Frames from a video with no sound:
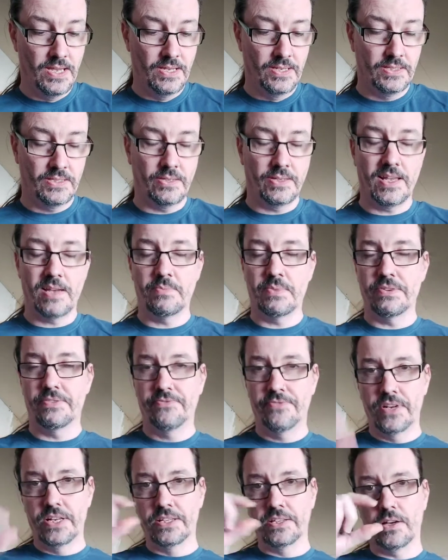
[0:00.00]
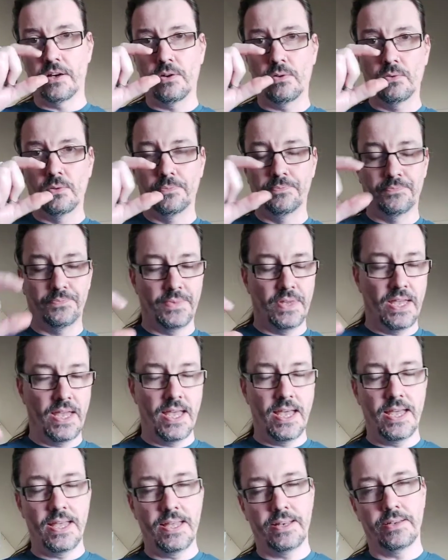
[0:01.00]
so that'd be filling the hole
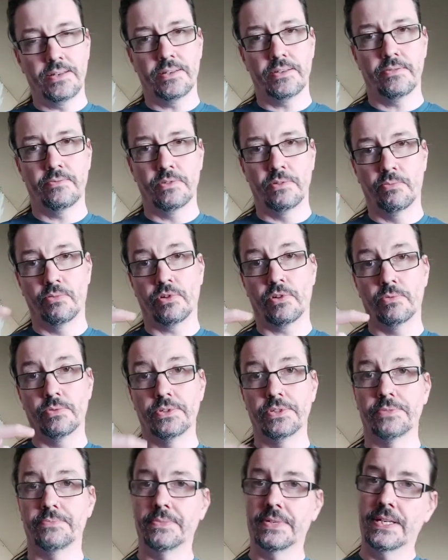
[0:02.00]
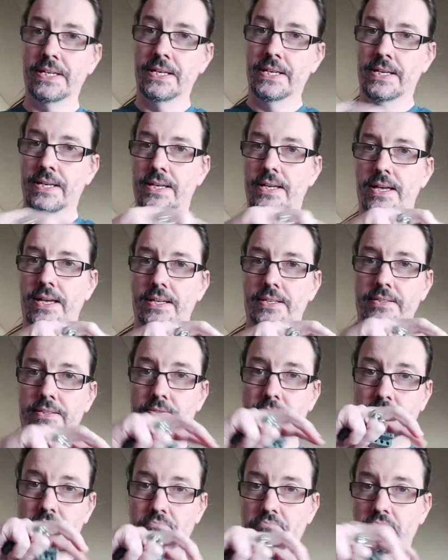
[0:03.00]
and with a block of wood
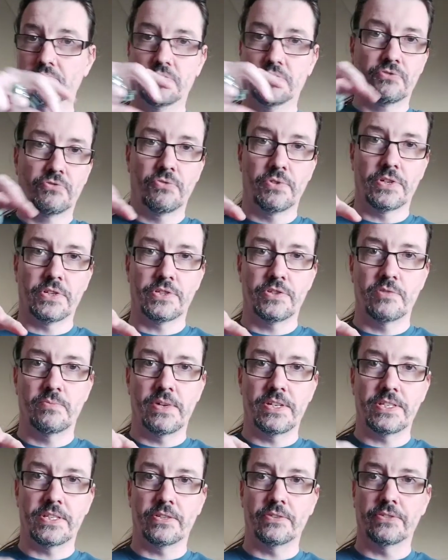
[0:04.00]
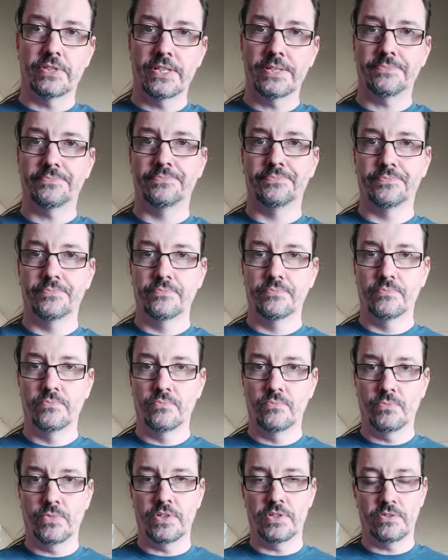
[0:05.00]
and screwing a Tunematic on there,
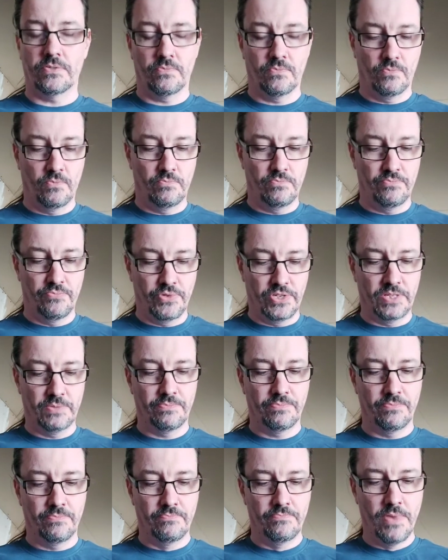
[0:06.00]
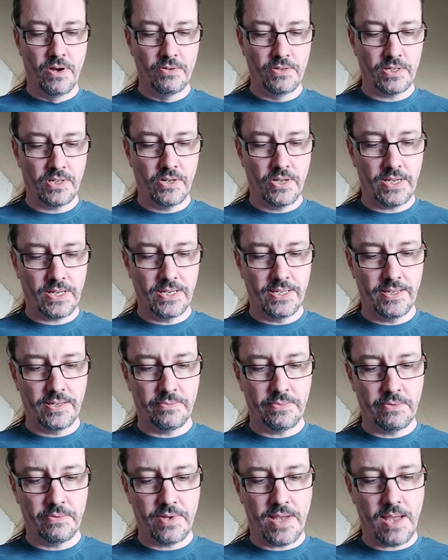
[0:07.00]
which is most likely
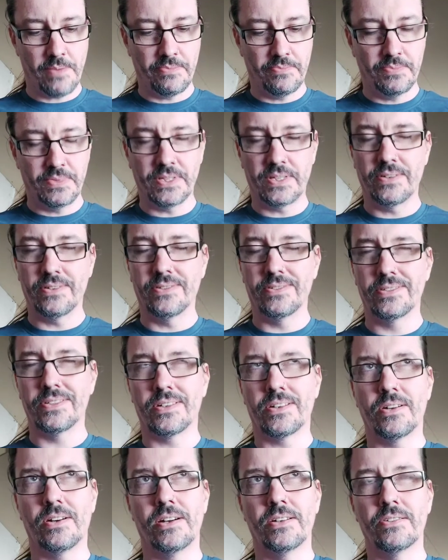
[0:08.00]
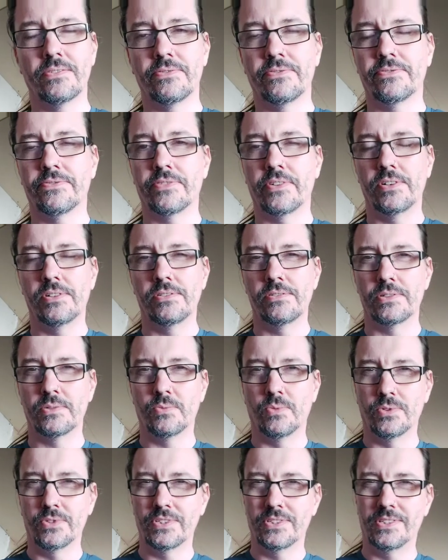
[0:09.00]
going to be what happens, because I kind of always
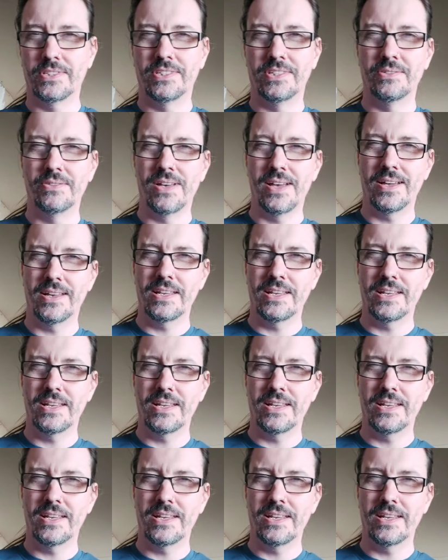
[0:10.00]
wanted to do that